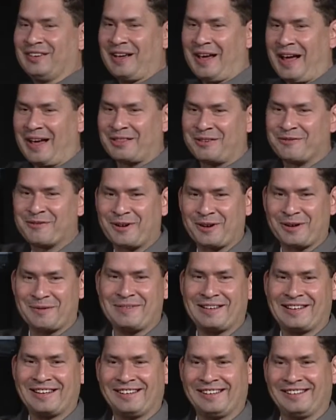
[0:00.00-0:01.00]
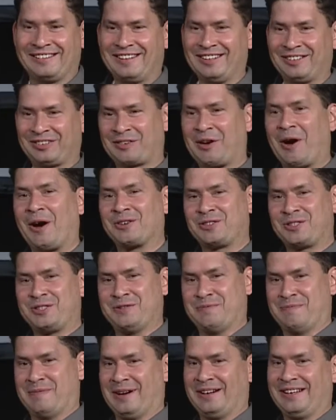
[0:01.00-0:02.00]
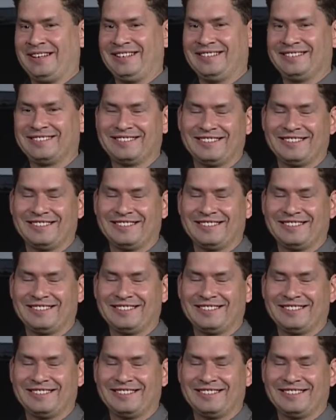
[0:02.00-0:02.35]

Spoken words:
at the very beginning, this costs you money?